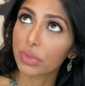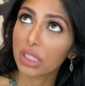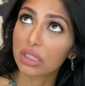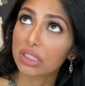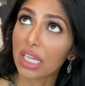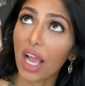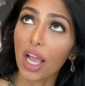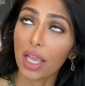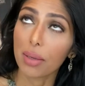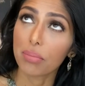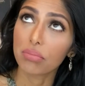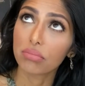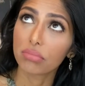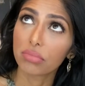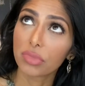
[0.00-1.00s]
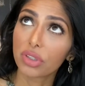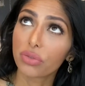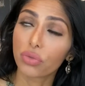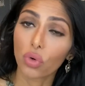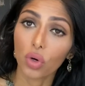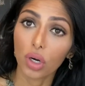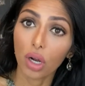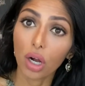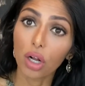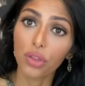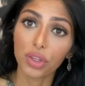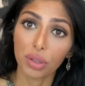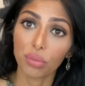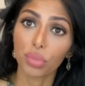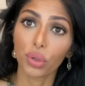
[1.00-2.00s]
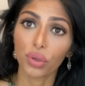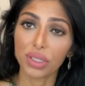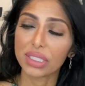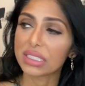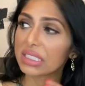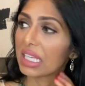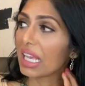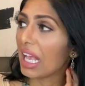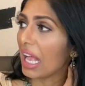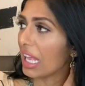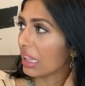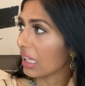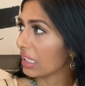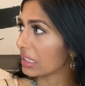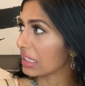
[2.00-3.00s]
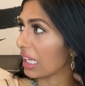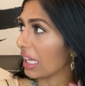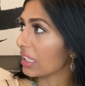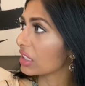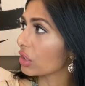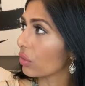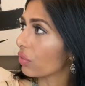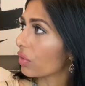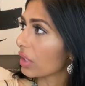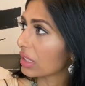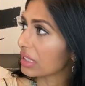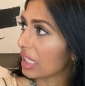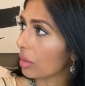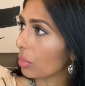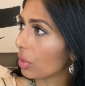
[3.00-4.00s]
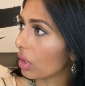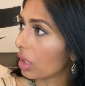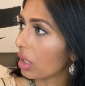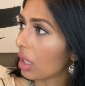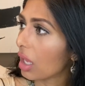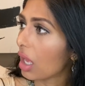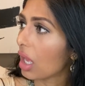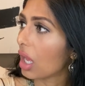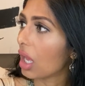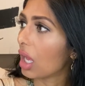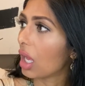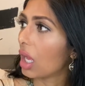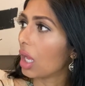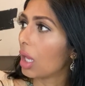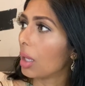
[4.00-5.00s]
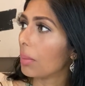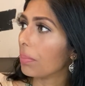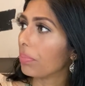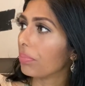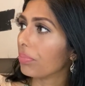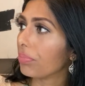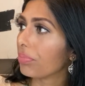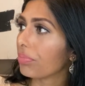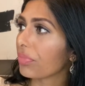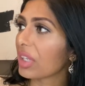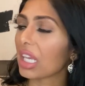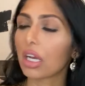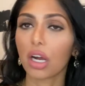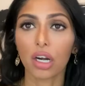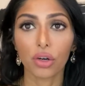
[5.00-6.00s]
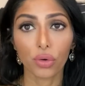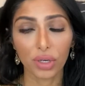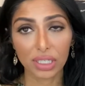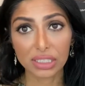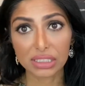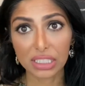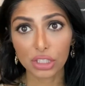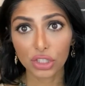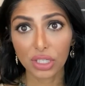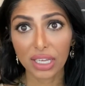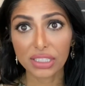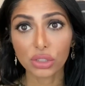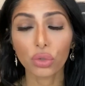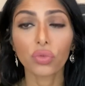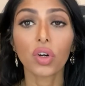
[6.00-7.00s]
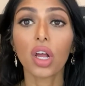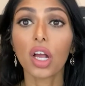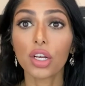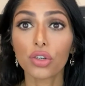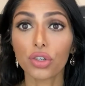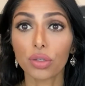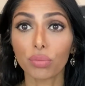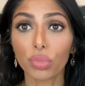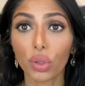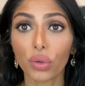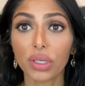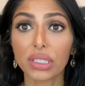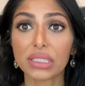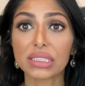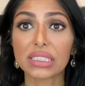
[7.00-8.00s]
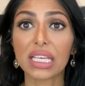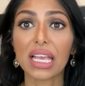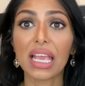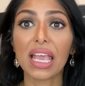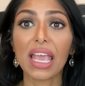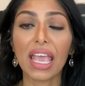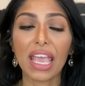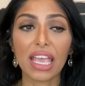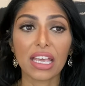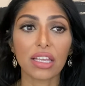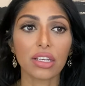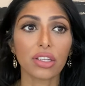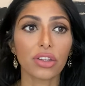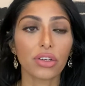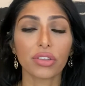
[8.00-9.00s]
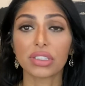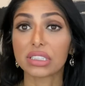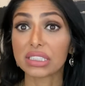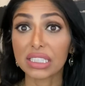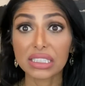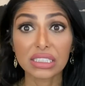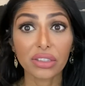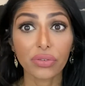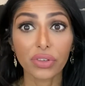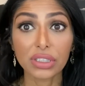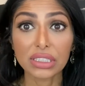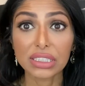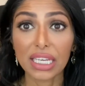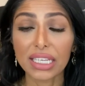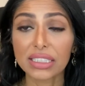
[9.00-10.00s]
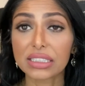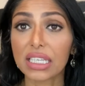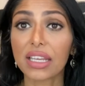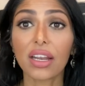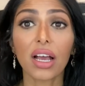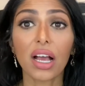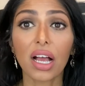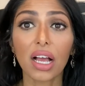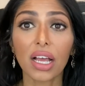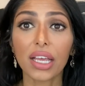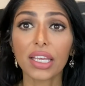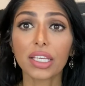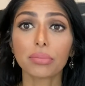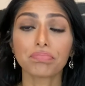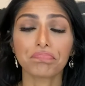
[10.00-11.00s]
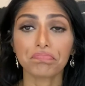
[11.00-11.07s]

time for all the employees. And let's say, so for example, our organization has over 100 employees and they're in 6 different states, and I